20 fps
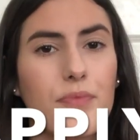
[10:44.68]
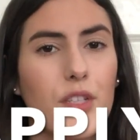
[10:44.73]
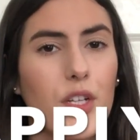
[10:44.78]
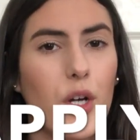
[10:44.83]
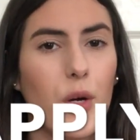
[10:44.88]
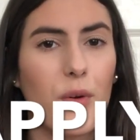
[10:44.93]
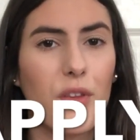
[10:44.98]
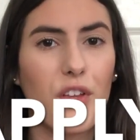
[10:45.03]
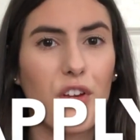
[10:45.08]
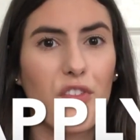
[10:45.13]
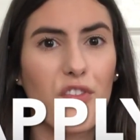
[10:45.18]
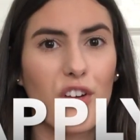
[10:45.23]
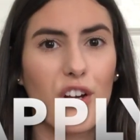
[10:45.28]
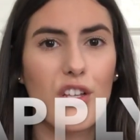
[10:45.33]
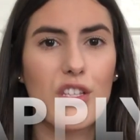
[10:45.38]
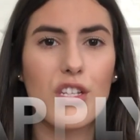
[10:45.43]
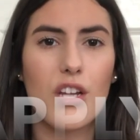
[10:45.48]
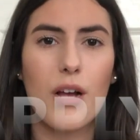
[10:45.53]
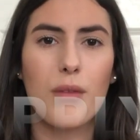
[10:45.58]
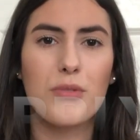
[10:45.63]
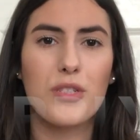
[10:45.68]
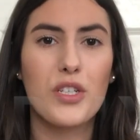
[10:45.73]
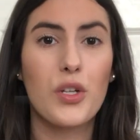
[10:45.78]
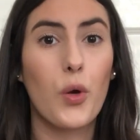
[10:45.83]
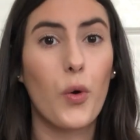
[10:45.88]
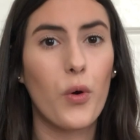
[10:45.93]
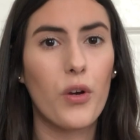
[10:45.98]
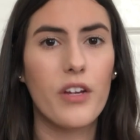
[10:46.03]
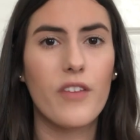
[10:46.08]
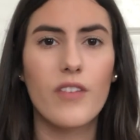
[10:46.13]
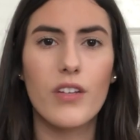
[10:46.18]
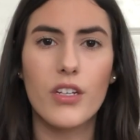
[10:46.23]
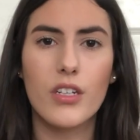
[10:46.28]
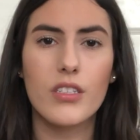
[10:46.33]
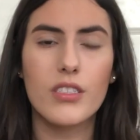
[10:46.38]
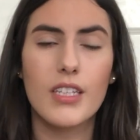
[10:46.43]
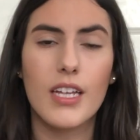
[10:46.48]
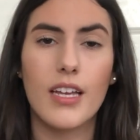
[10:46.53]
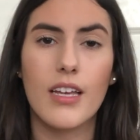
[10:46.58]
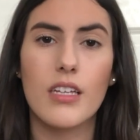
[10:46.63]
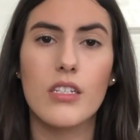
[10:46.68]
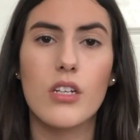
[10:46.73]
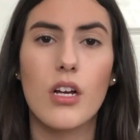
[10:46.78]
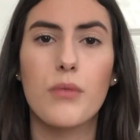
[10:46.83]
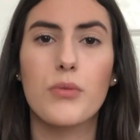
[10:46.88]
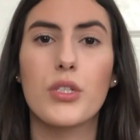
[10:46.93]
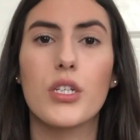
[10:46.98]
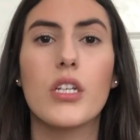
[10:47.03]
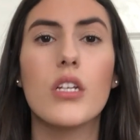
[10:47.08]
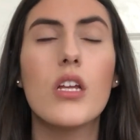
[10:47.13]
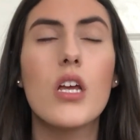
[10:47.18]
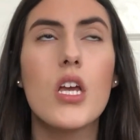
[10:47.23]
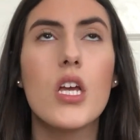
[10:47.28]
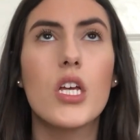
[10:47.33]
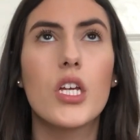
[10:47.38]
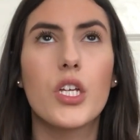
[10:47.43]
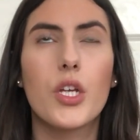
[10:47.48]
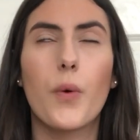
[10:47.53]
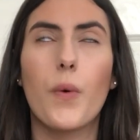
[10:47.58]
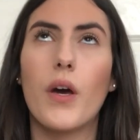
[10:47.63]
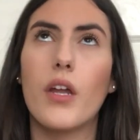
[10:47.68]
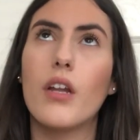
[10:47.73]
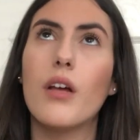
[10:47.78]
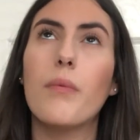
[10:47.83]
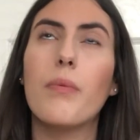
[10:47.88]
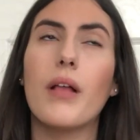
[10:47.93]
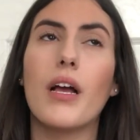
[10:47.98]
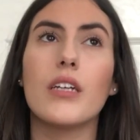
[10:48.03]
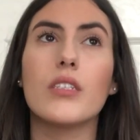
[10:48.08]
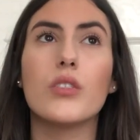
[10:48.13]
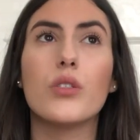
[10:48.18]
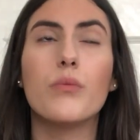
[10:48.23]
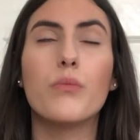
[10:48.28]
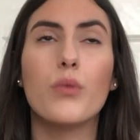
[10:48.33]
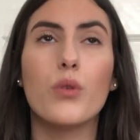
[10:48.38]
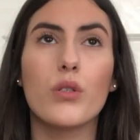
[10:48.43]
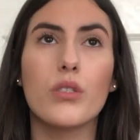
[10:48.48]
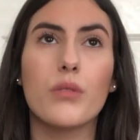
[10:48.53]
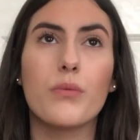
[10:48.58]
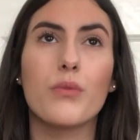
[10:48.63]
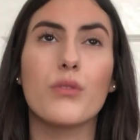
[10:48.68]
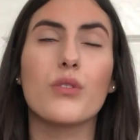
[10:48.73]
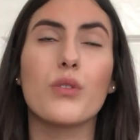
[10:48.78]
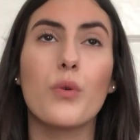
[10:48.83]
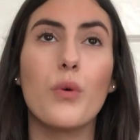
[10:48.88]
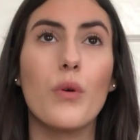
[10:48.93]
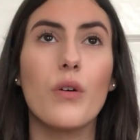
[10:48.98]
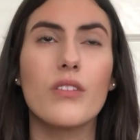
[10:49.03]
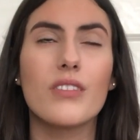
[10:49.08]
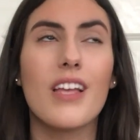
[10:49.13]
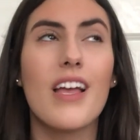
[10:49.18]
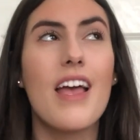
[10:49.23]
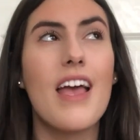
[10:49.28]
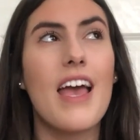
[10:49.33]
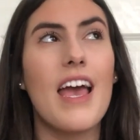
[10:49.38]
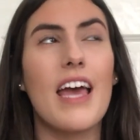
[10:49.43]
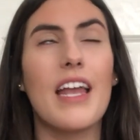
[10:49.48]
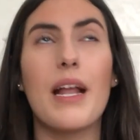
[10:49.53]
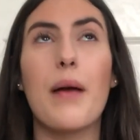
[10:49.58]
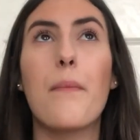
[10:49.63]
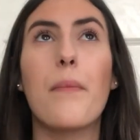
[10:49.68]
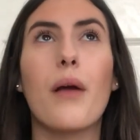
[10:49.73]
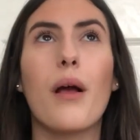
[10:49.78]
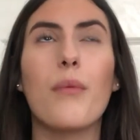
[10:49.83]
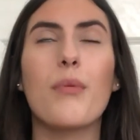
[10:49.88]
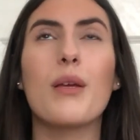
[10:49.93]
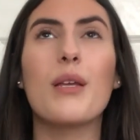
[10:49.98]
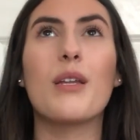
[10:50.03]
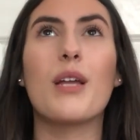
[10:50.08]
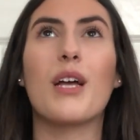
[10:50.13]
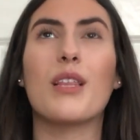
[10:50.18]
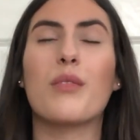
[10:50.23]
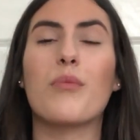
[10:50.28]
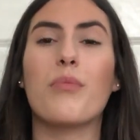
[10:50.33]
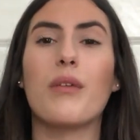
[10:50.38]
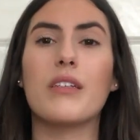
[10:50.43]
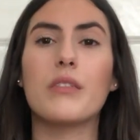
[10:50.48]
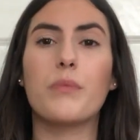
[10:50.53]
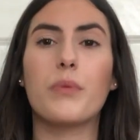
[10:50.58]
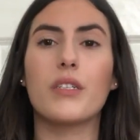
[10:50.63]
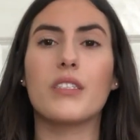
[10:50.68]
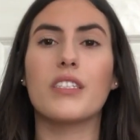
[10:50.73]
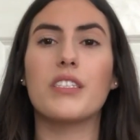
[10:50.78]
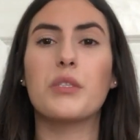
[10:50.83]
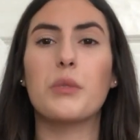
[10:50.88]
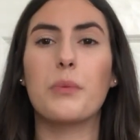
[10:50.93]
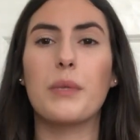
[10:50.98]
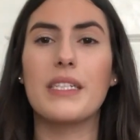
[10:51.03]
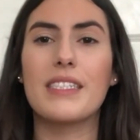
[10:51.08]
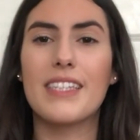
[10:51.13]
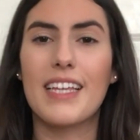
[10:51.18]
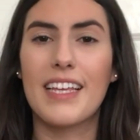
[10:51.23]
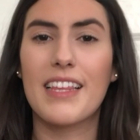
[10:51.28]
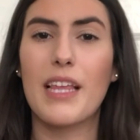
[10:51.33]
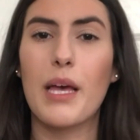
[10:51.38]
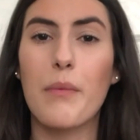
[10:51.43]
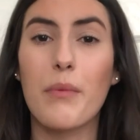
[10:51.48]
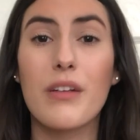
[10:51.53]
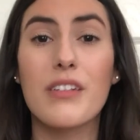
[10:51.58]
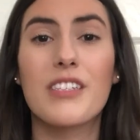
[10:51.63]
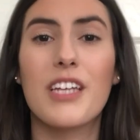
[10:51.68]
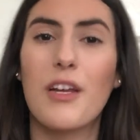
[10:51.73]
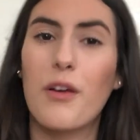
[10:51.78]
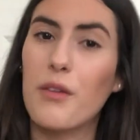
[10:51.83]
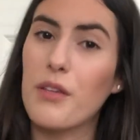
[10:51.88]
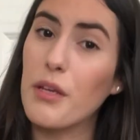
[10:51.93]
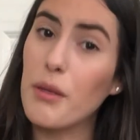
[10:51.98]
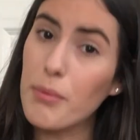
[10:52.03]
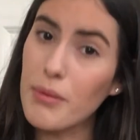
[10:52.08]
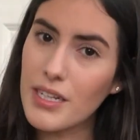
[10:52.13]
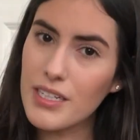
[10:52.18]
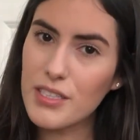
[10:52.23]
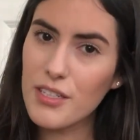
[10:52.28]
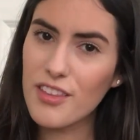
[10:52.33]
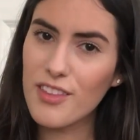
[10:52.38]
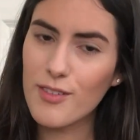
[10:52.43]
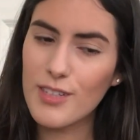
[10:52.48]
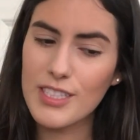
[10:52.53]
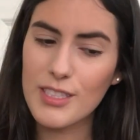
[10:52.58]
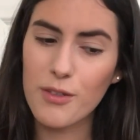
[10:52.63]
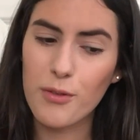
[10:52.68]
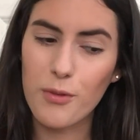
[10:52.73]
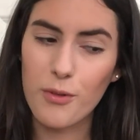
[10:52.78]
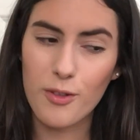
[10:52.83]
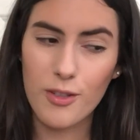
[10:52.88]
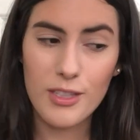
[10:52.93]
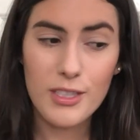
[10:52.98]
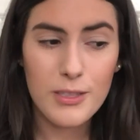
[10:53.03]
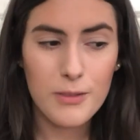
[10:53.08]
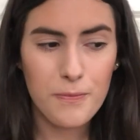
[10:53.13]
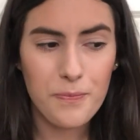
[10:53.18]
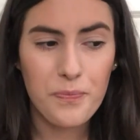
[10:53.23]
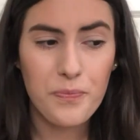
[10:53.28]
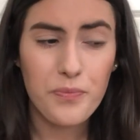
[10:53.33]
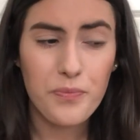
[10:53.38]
go with your first option or even your second option. You want to apply to multiple schools. And I'm probably not the best person to be saying that because I only applied to 3 schools,